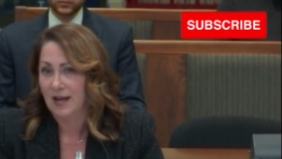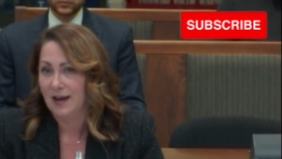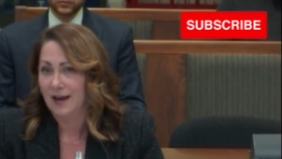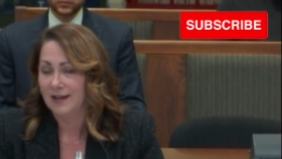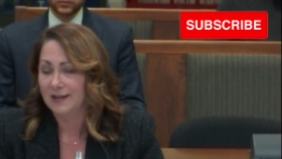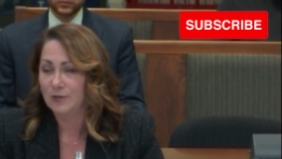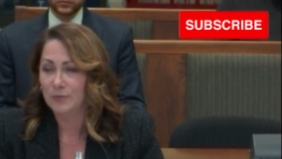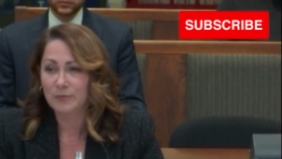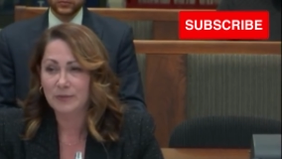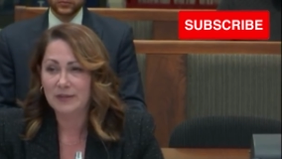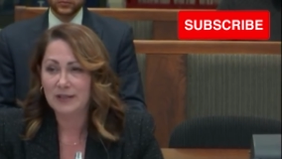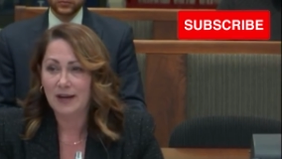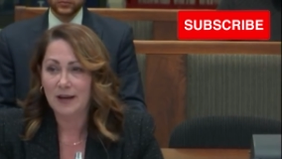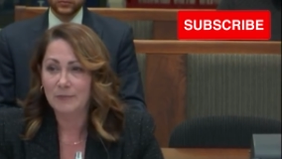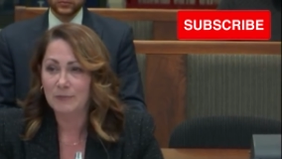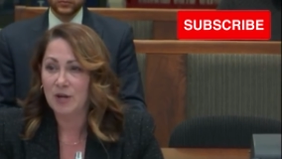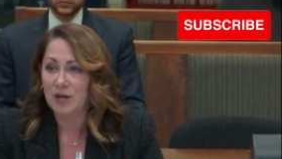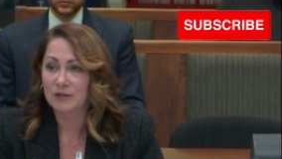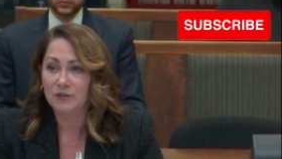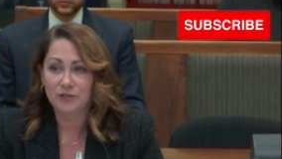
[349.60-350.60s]

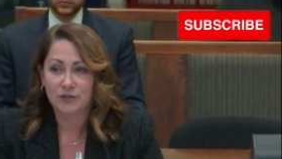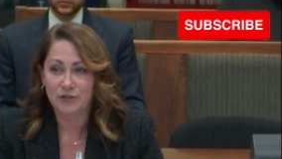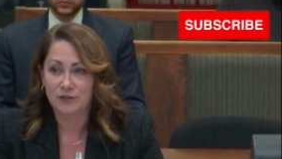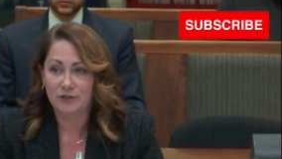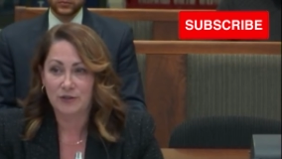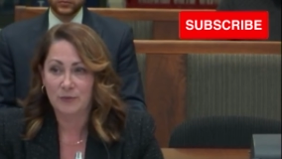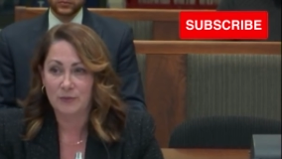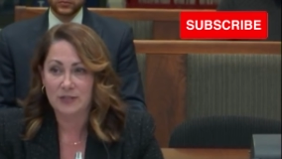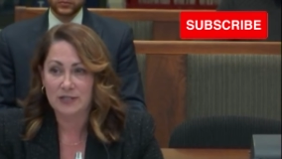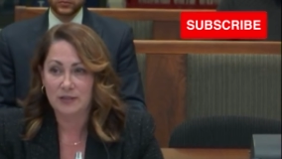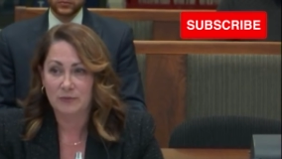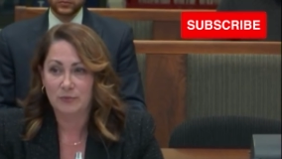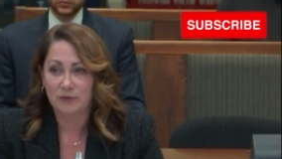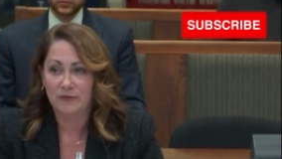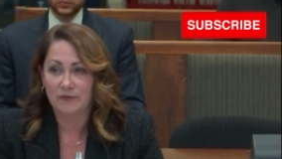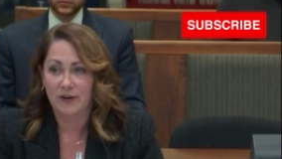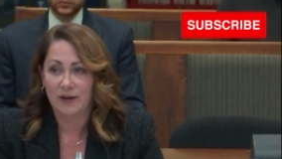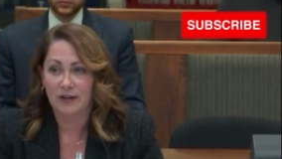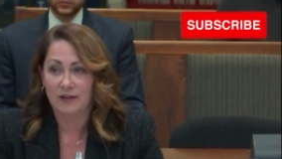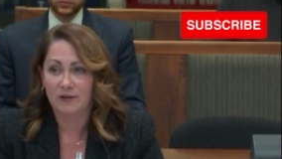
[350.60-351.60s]
I'm not sure that we did
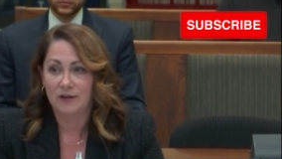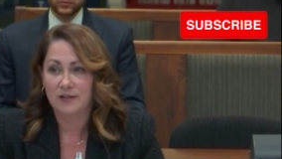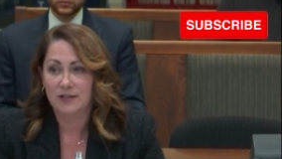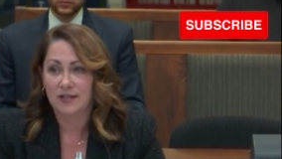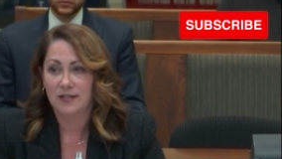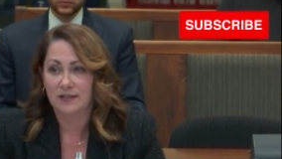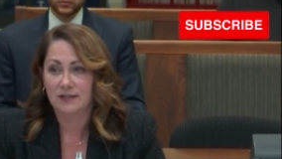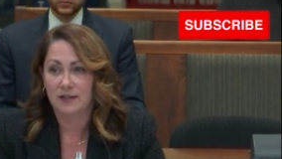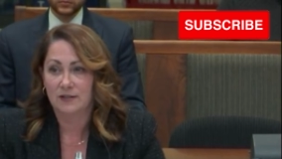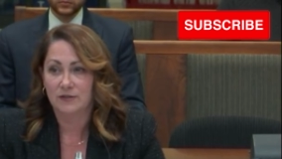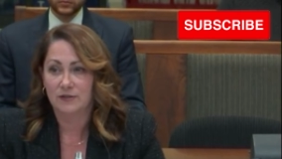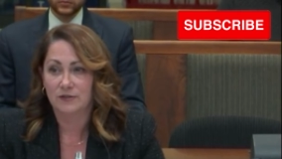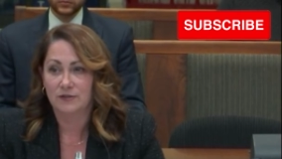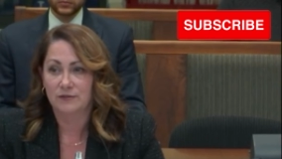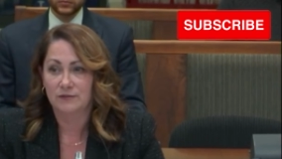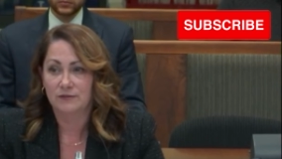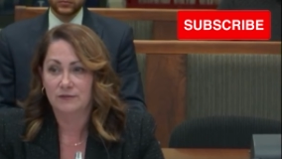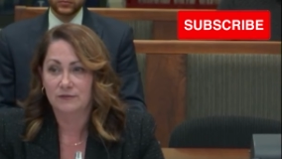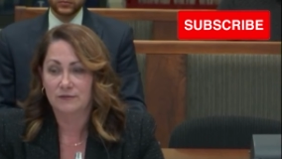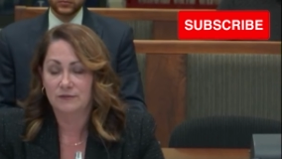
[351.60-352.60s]
provide contact center
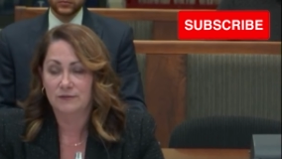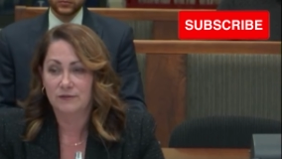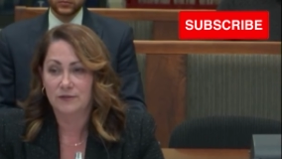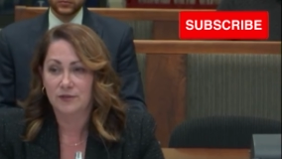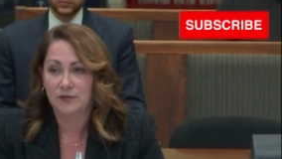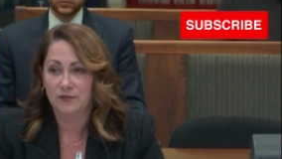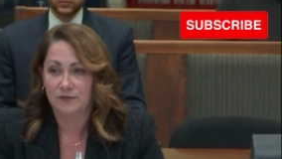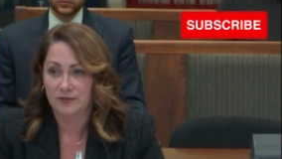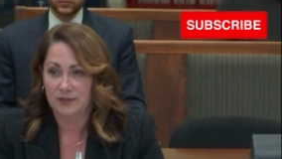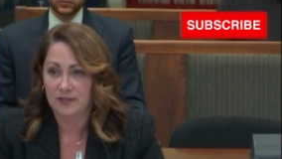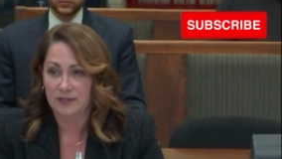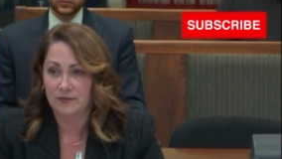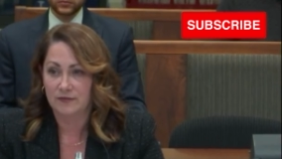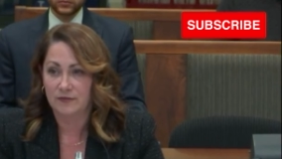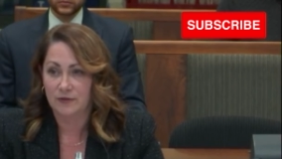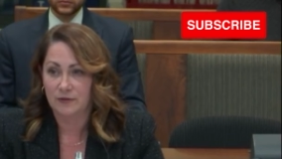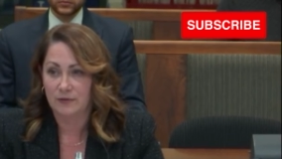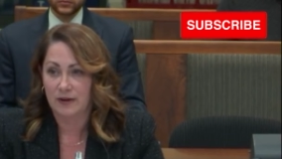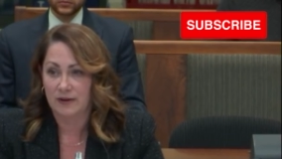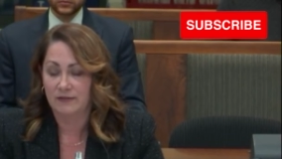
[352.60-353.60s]
services
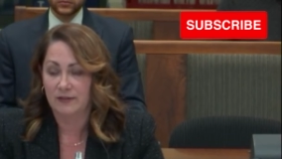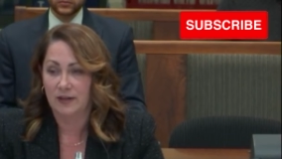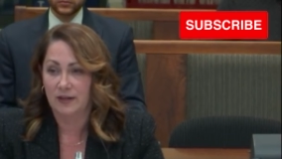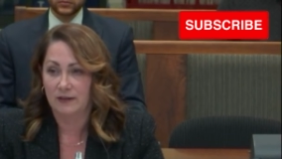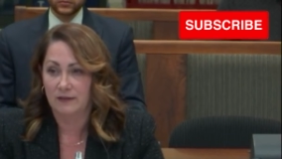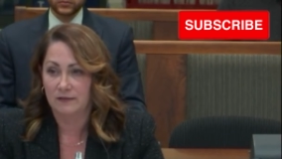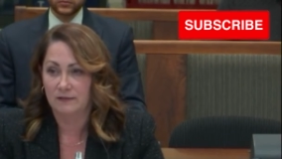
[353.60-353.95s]
for ArriveCAN.